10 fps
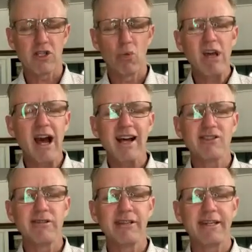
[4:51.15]
So we
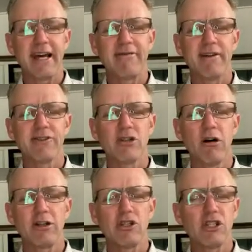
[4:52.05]
ask you today, Father
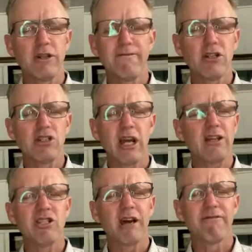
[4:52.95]
God, to shift and
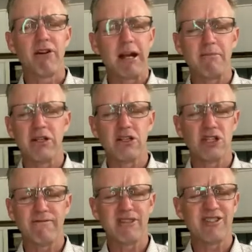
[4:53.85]
change our frame and to
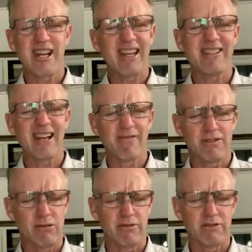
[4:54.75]
shift and change our
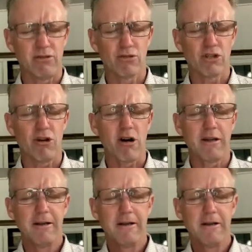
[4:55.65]
view of you, Lord
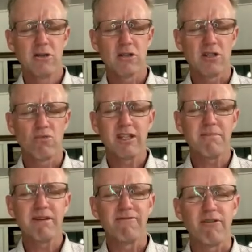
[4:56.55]
God, so that we
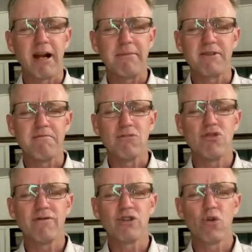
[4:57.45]
can be framed and
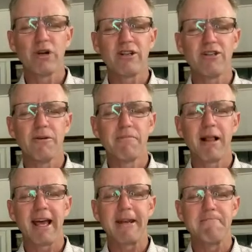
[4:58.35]
move according to your
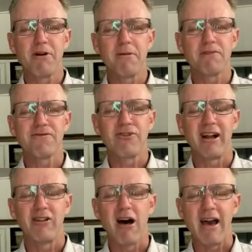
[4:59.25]
plan and purpose for
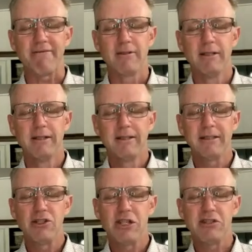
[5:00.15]
our life.
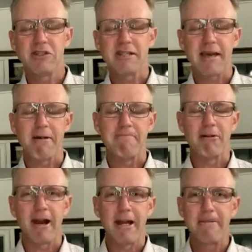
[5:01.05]
In Jesus' name I
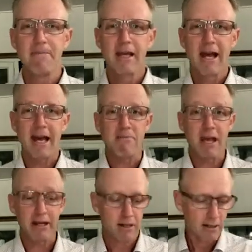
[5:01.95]
pray,
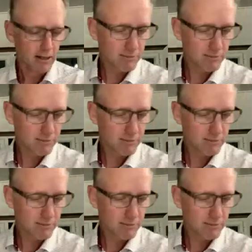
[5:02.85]
amen.